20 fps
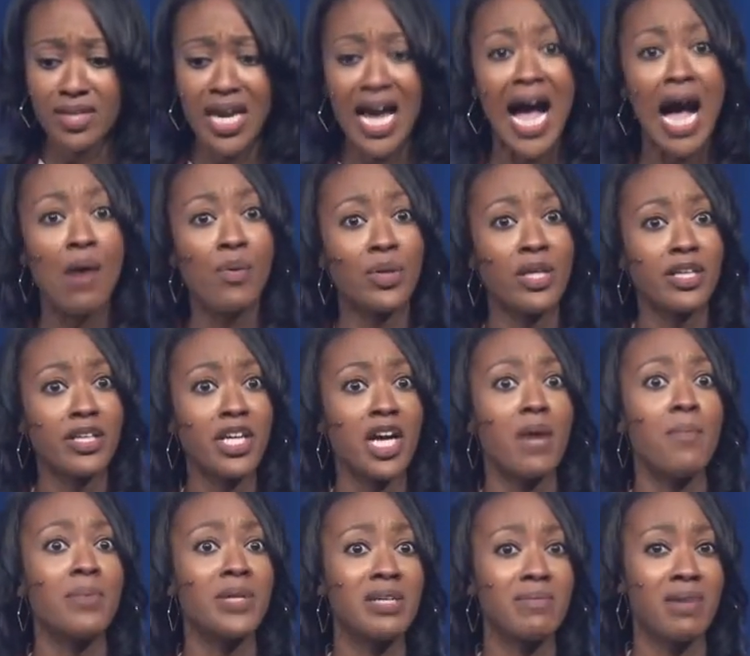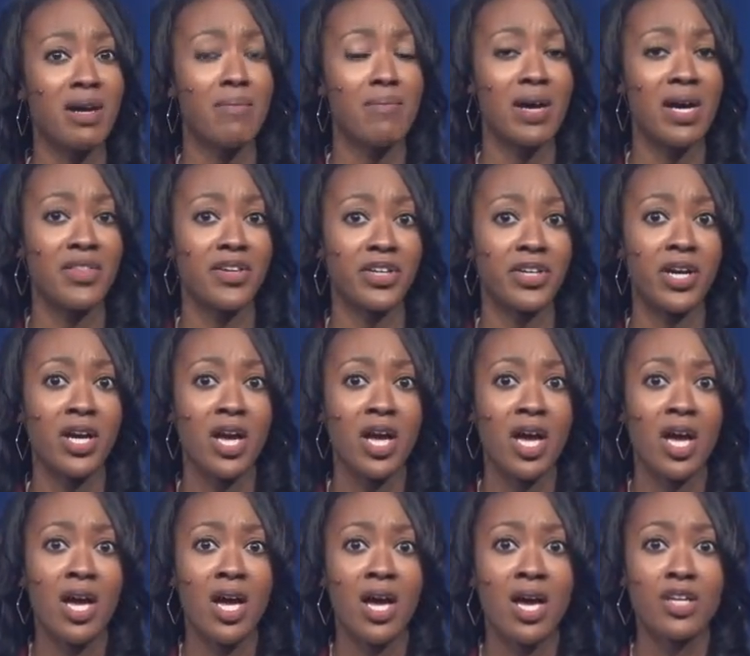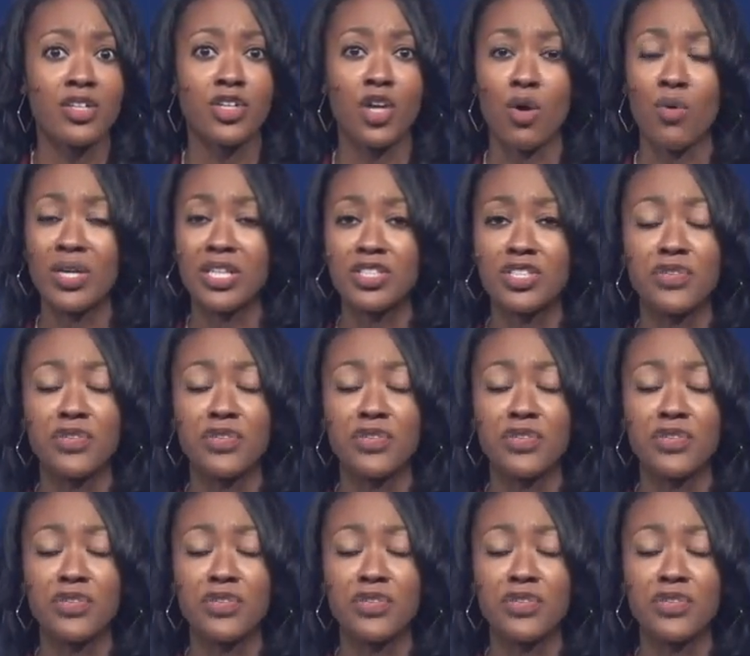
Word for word: I would accompany my mother going